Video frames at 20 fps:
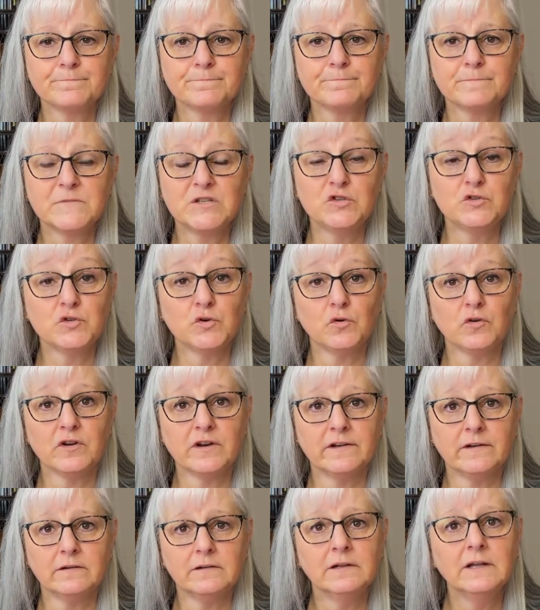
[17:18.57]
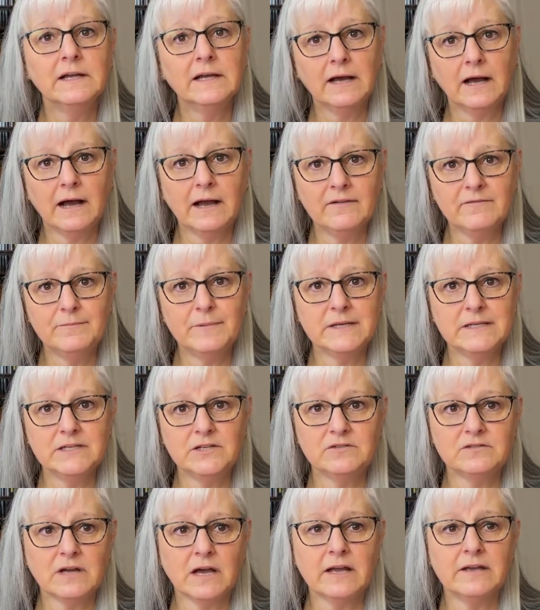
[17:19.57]
tutorial, I
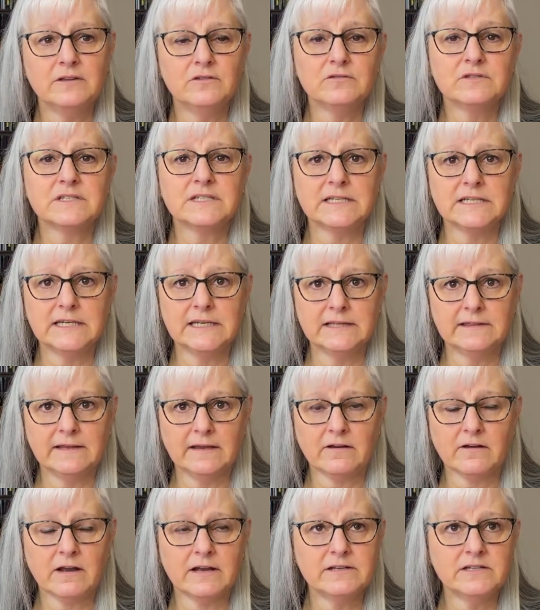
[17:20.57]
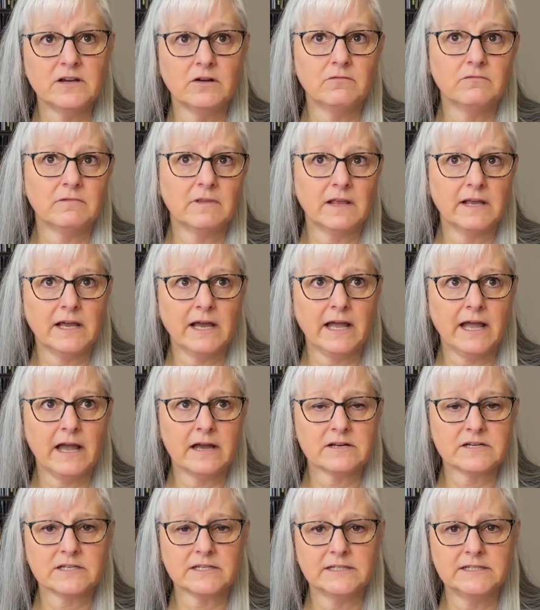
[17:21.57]
used it in there. I don't think I
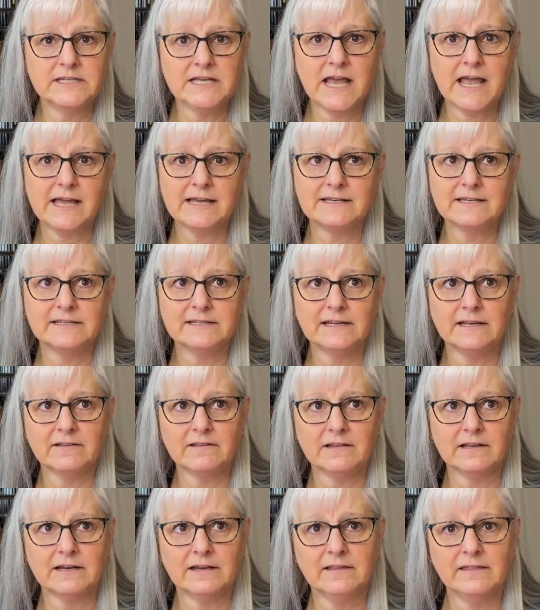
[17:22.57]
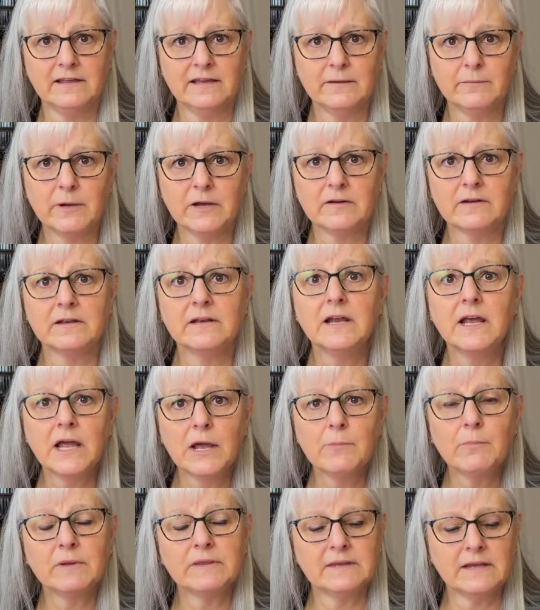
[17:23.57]
actually tagged it now that I think about it,
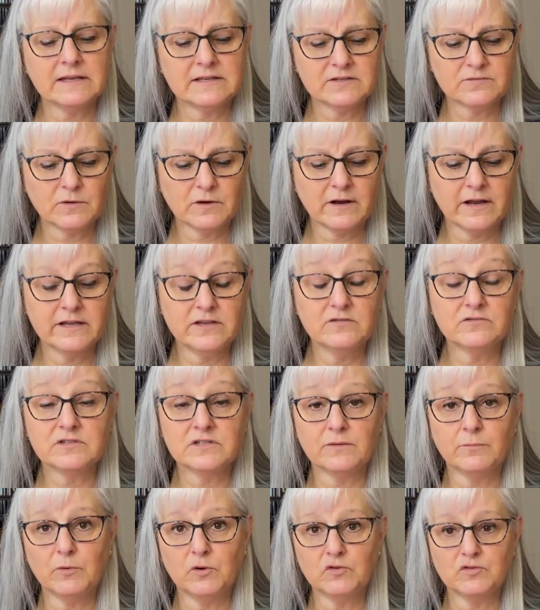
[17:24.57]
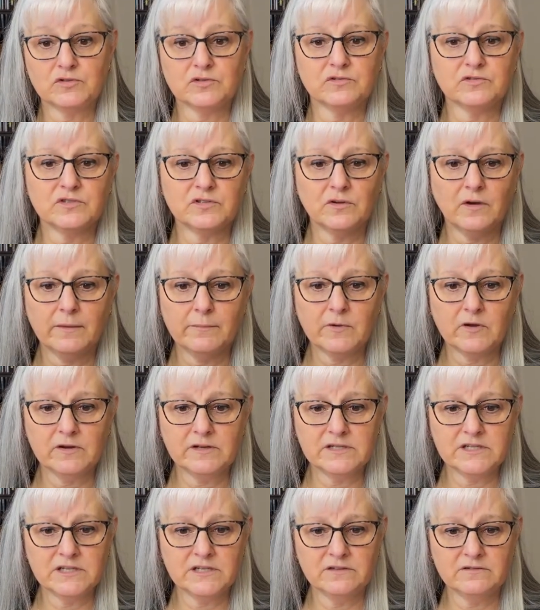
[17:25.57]
but that's where I used the Bosal. So I'm
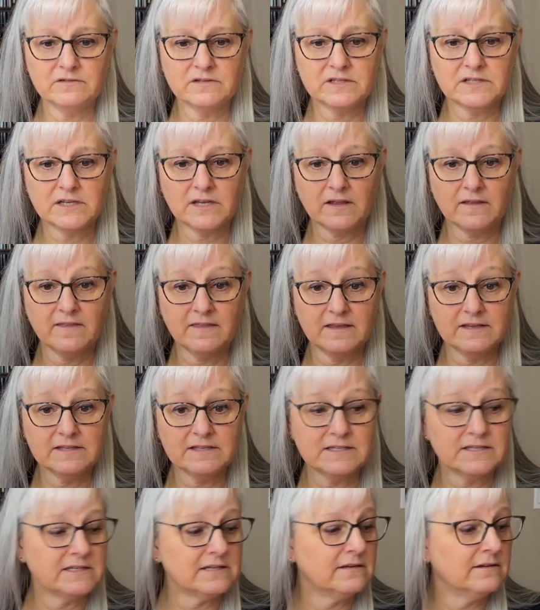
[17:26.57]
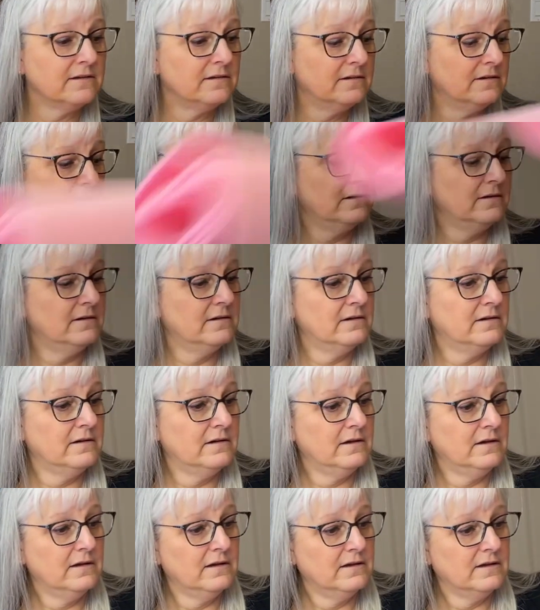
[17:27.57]
going to use this
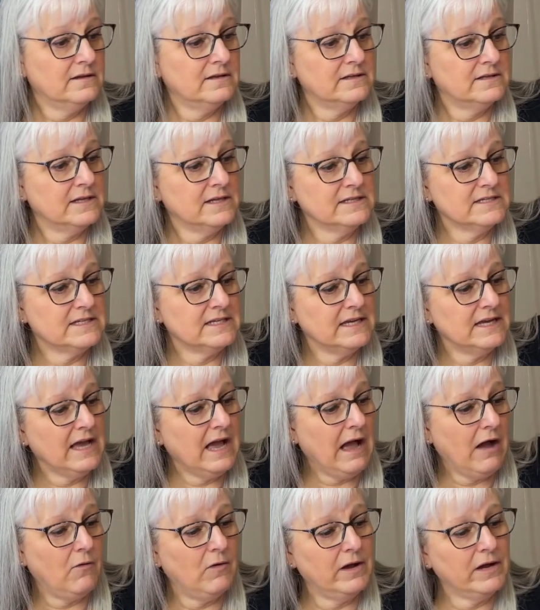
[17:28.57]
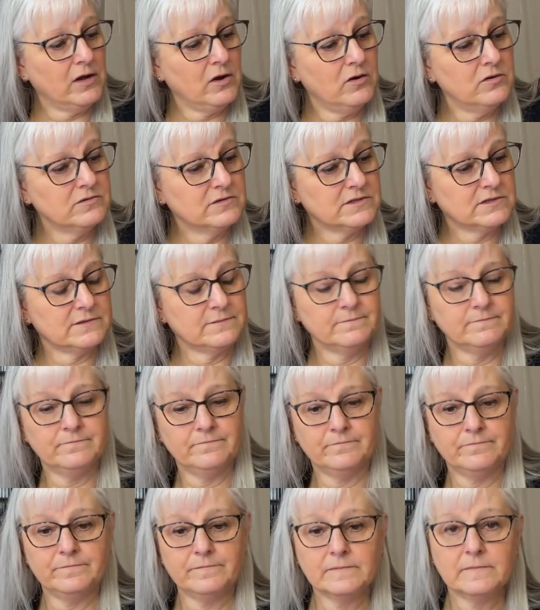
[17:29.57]
and see how it goes.
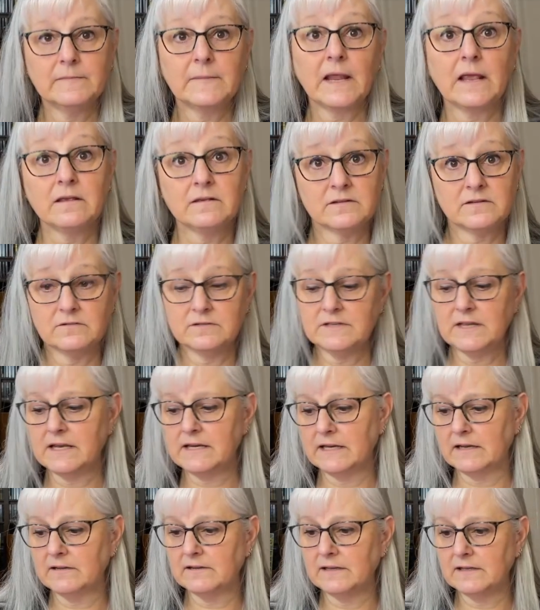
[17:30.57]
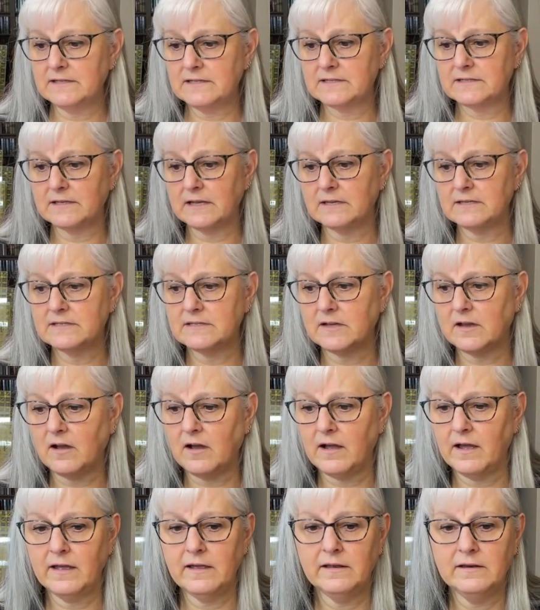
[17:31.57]
So setting this
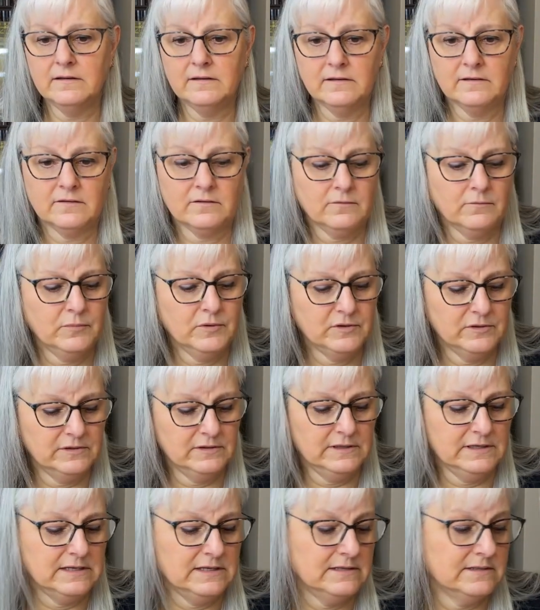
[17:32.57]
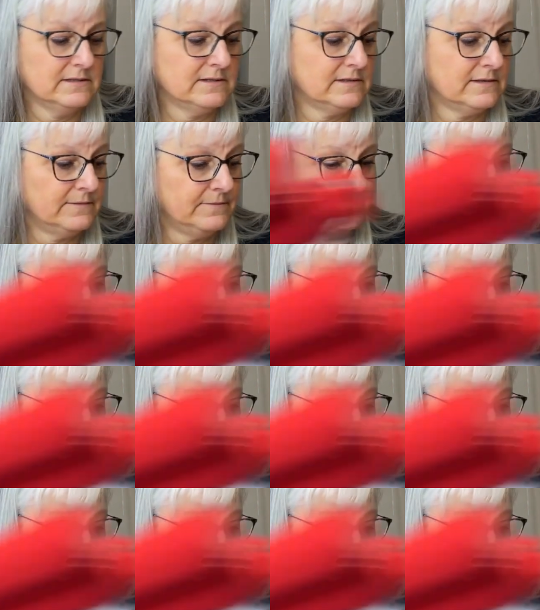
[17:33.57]
aside, so I'll put these